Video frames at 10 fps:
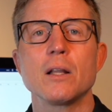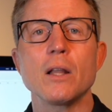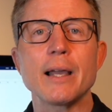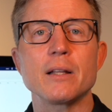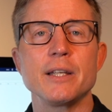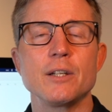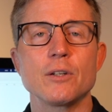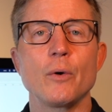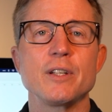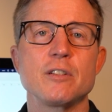likely you're
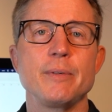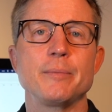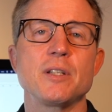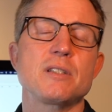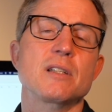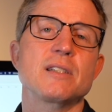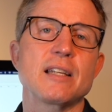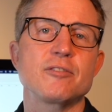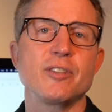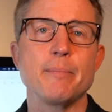going to be able to
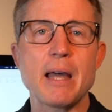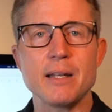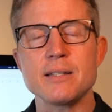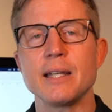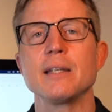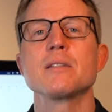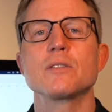successfully meditate.